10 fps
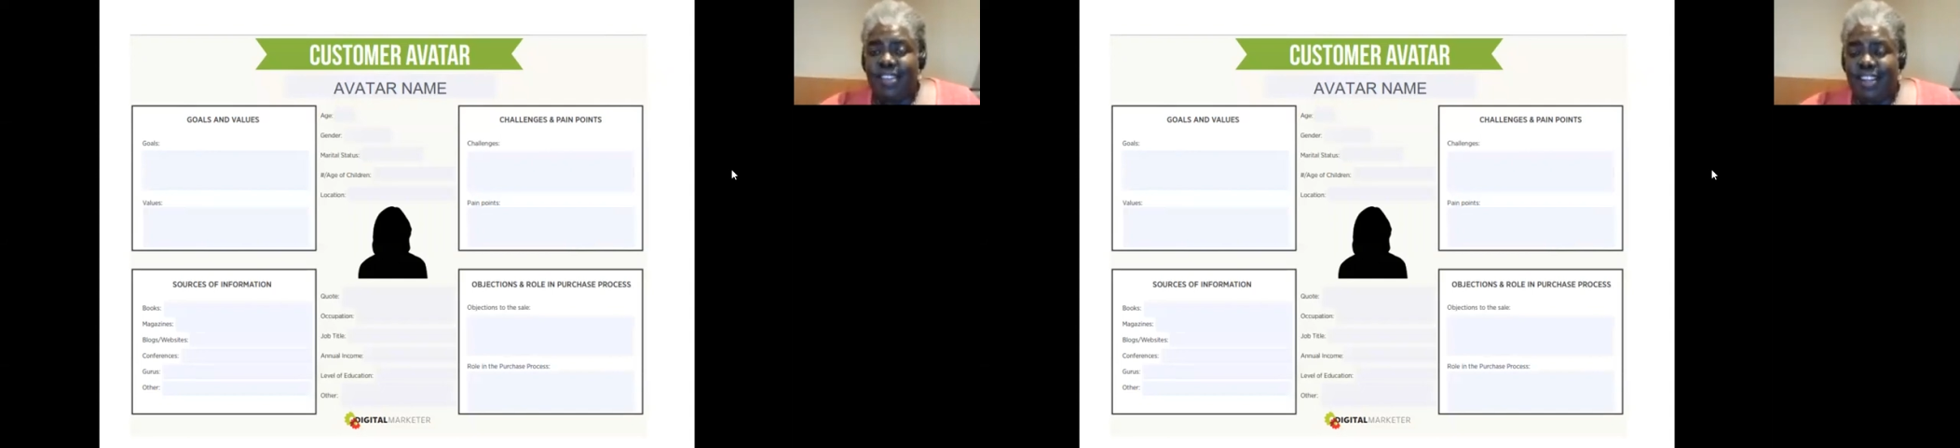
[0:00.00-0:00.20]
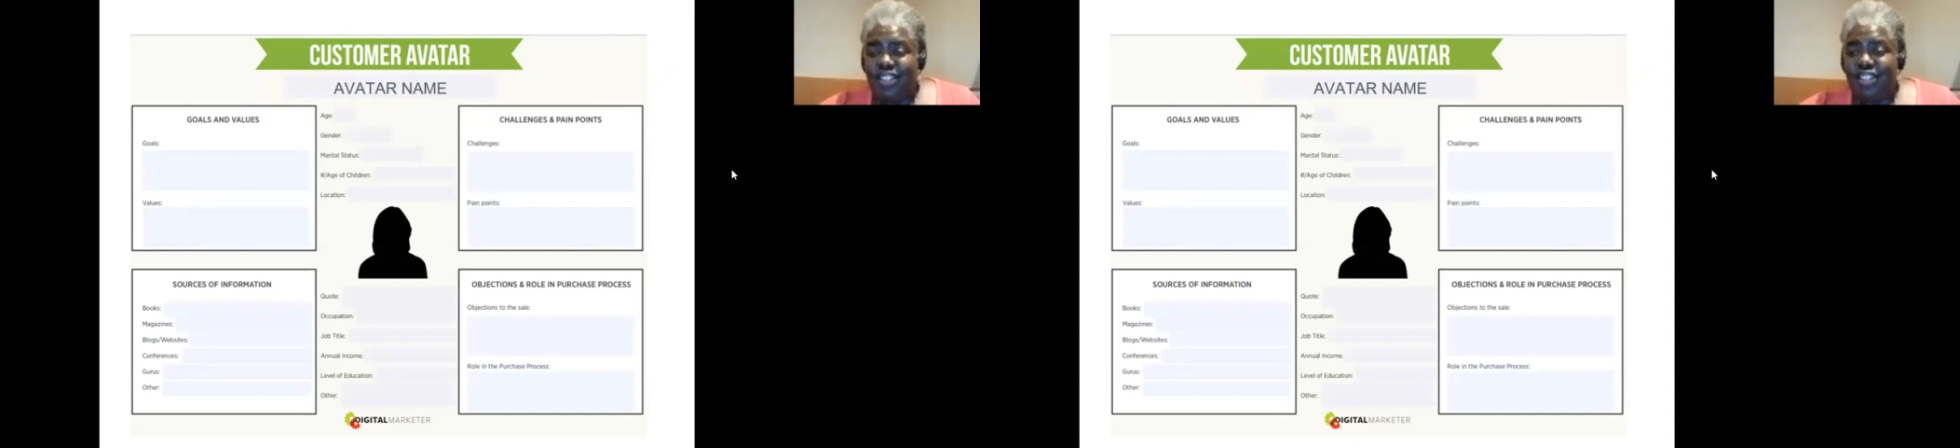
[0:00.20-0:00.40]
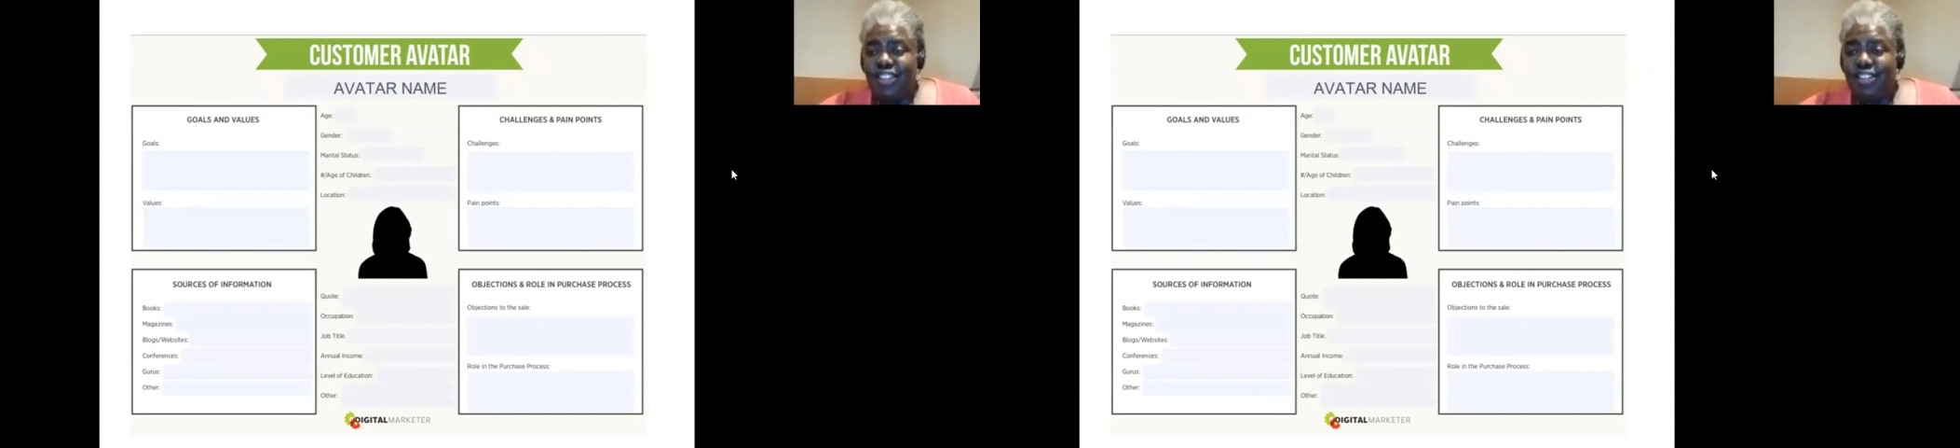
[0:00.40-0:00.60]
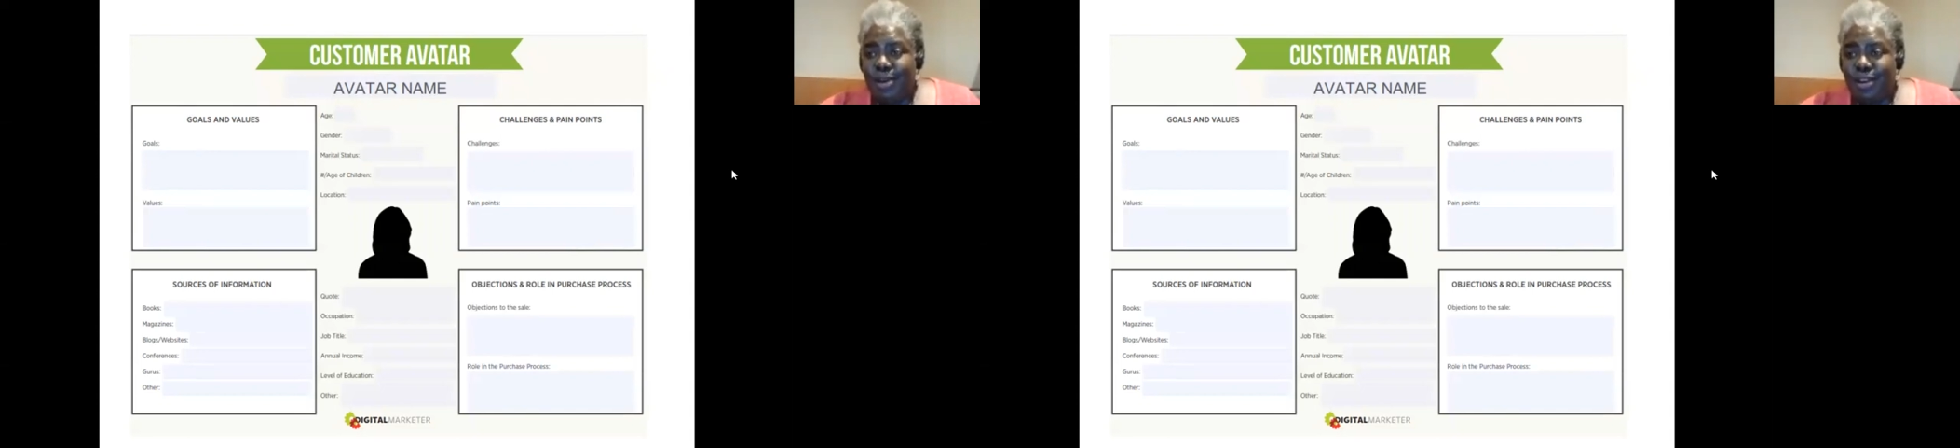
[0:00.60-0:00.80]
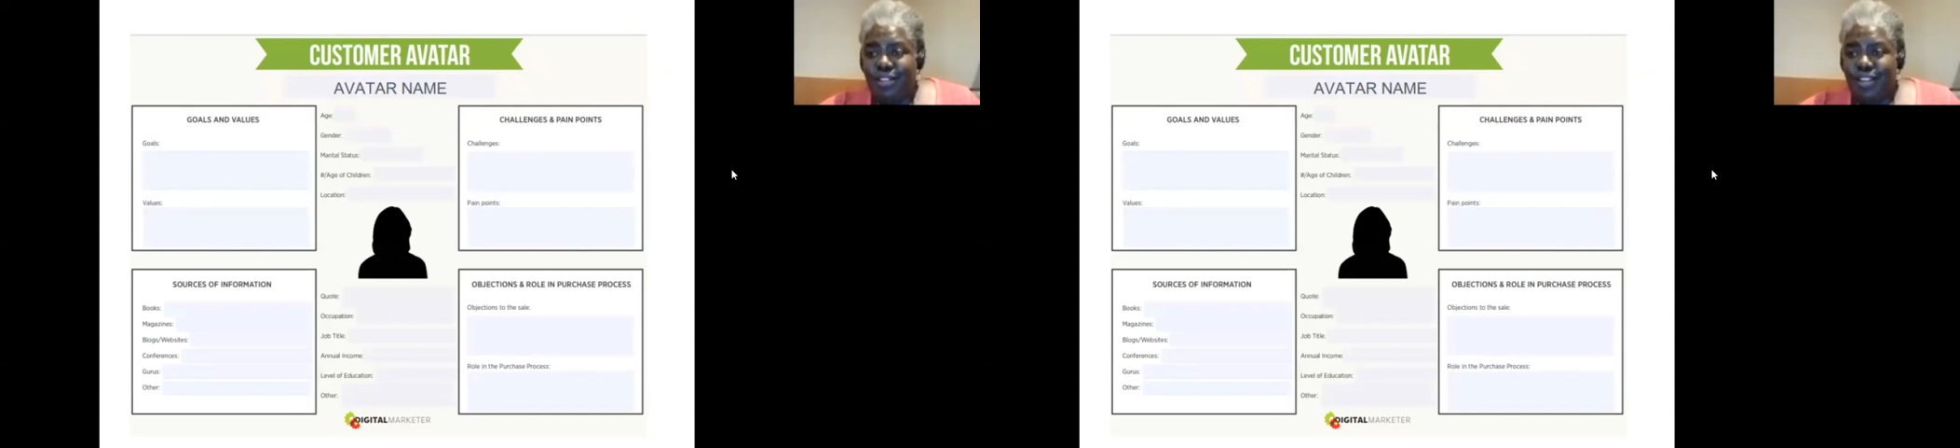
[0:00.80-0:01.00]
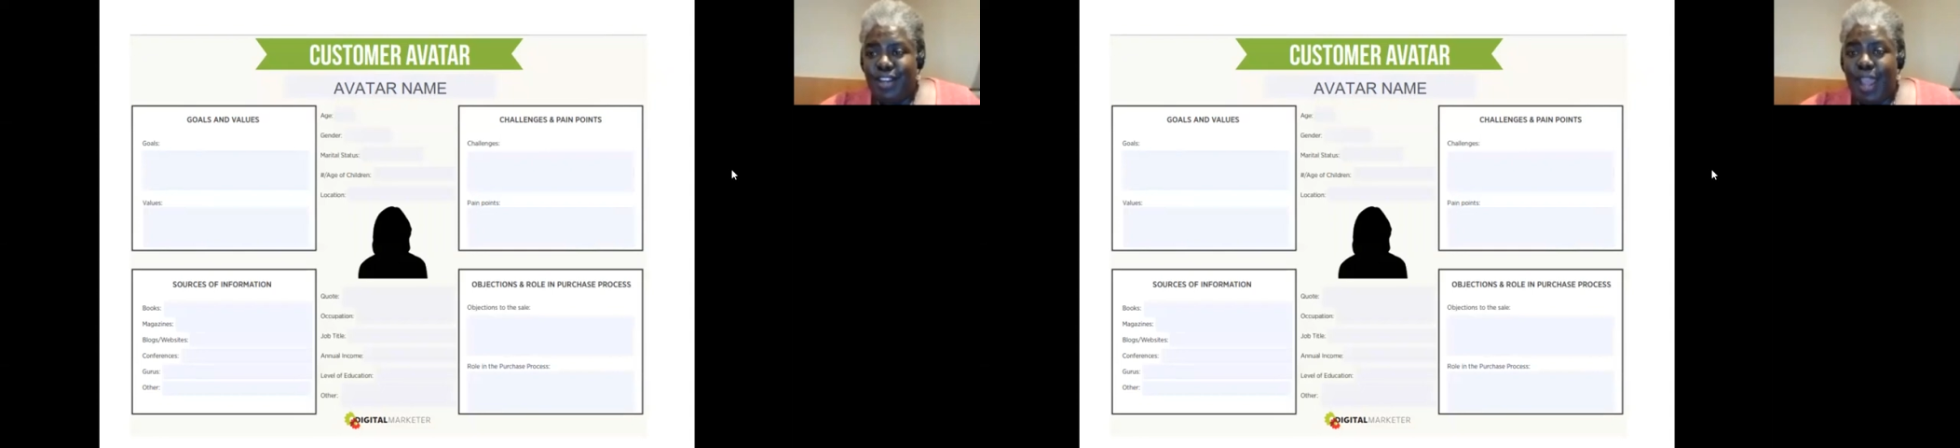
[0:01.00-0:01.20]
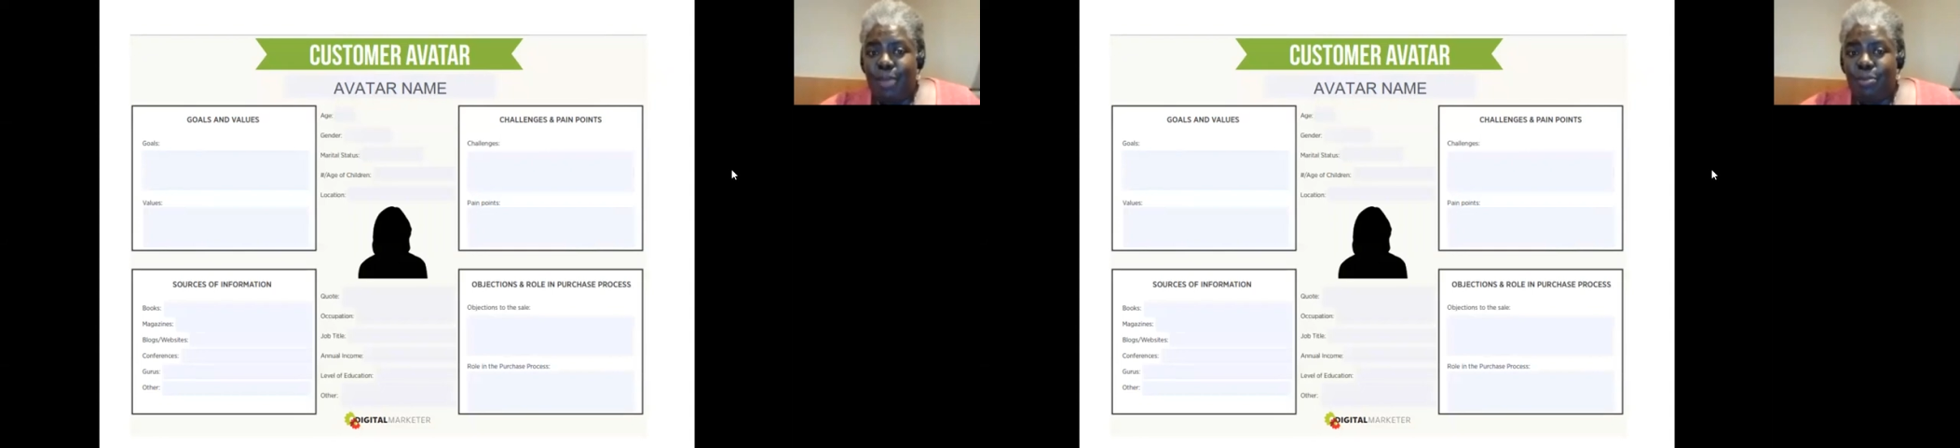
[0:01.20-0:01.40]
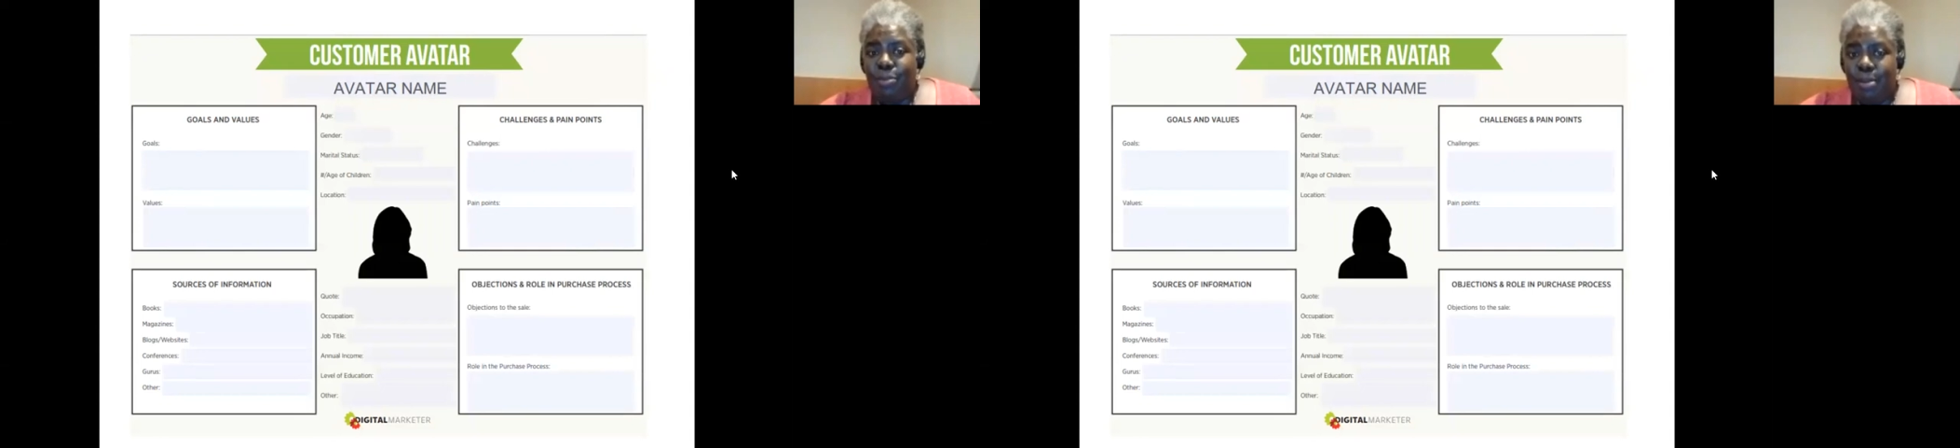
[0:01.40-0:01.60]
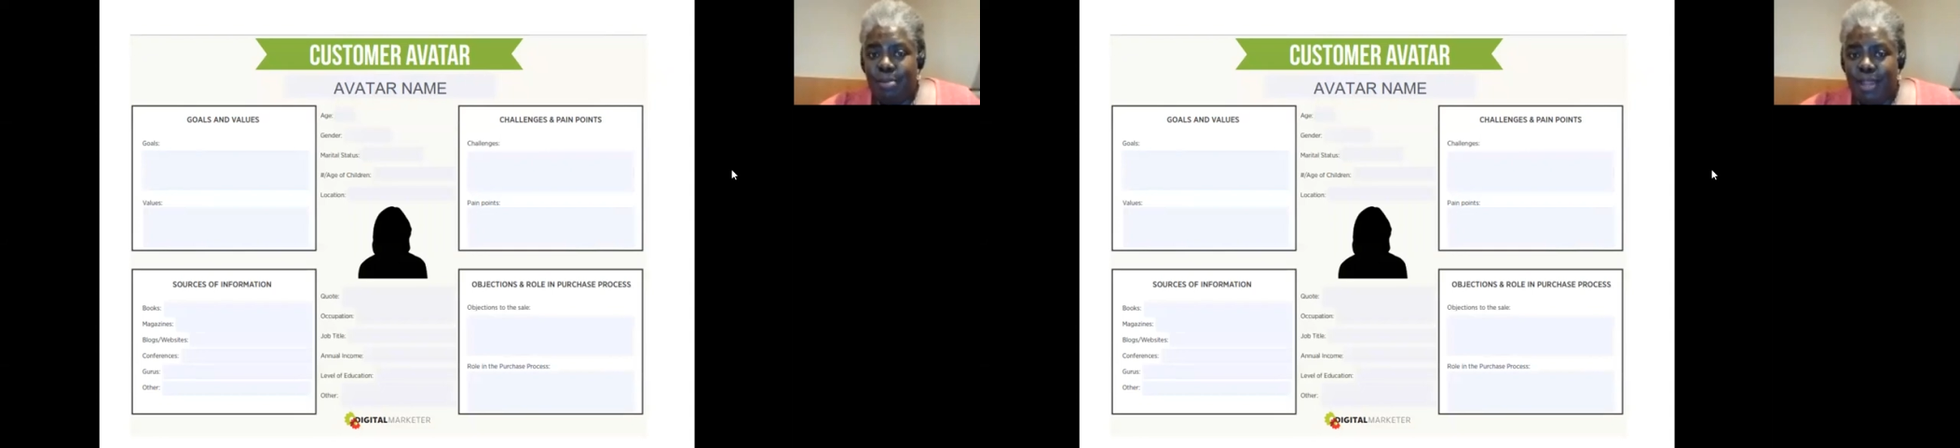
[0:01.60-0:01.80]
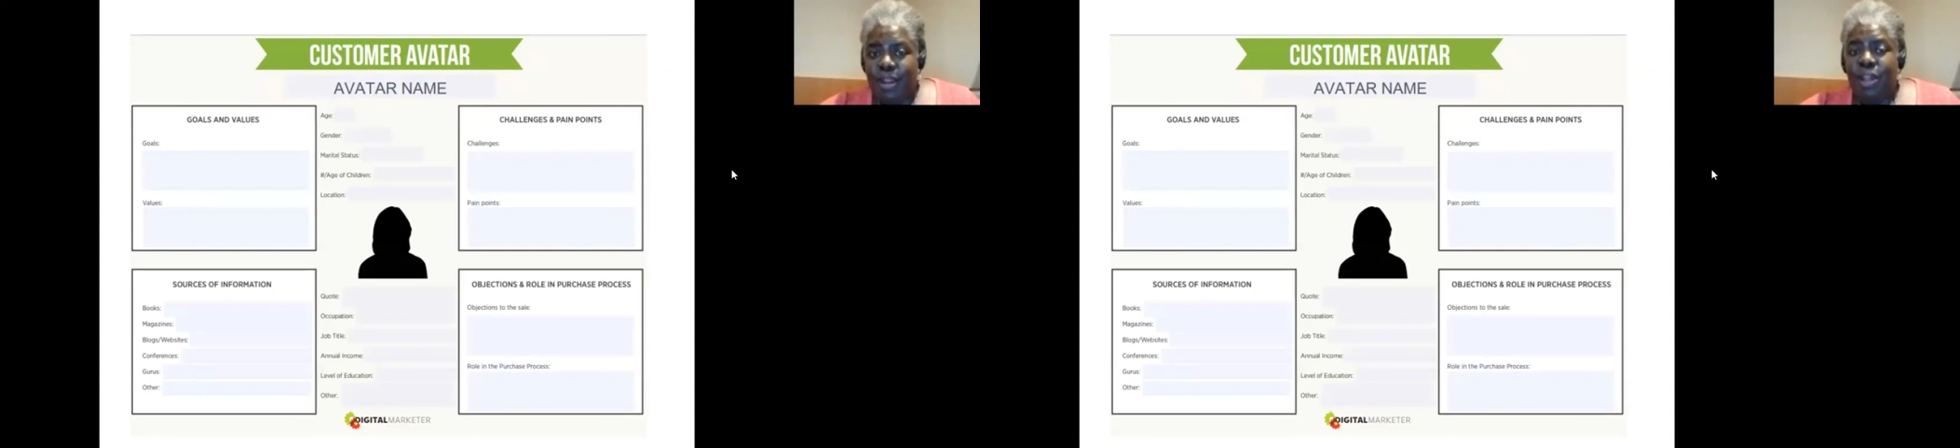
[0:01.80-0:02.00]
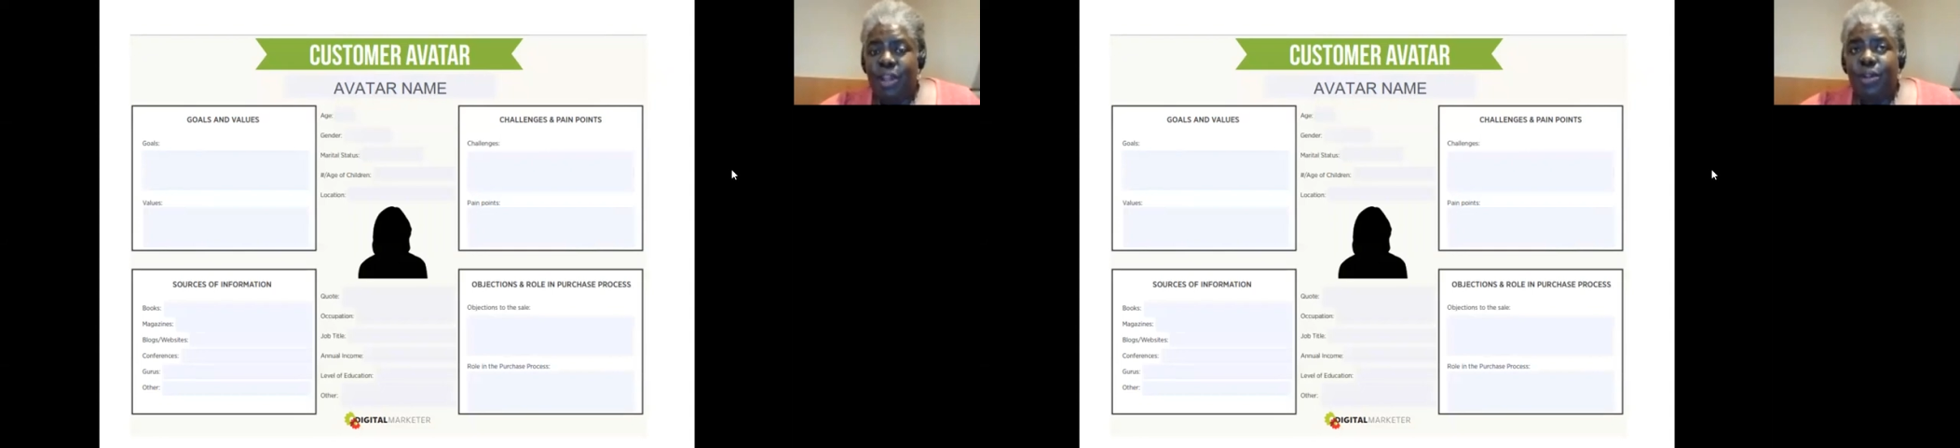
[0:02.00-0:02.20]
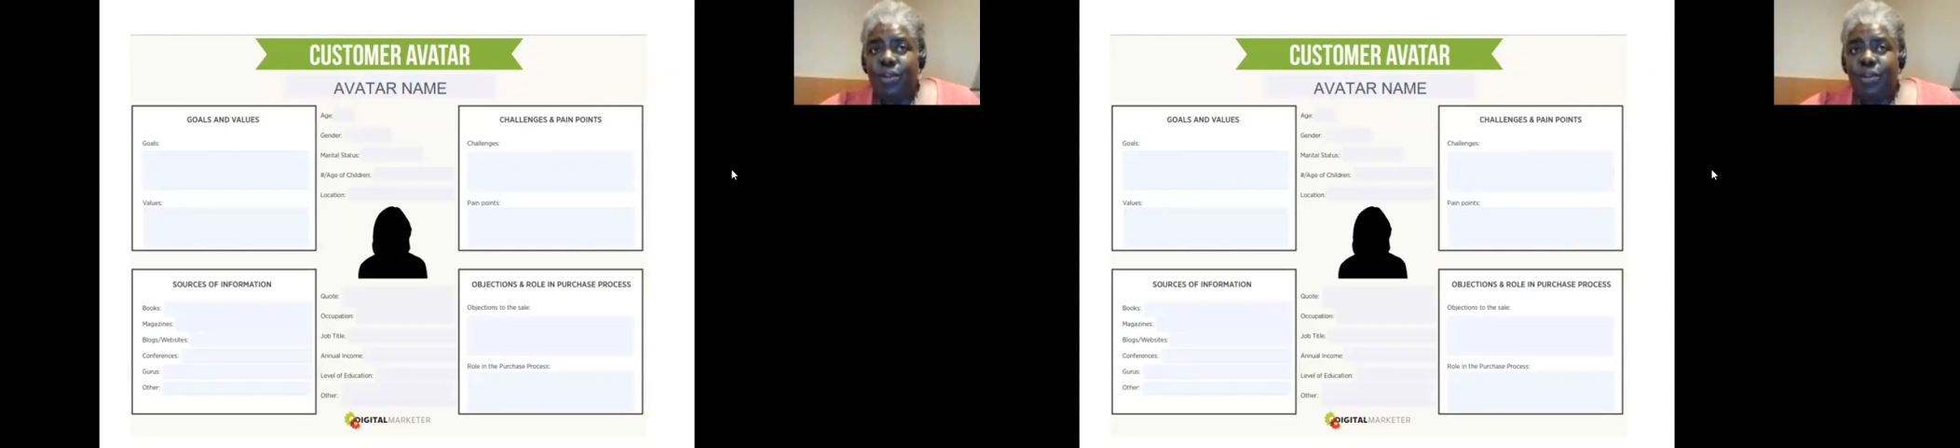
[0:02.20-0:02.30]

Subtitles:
a fictitious person, a woman,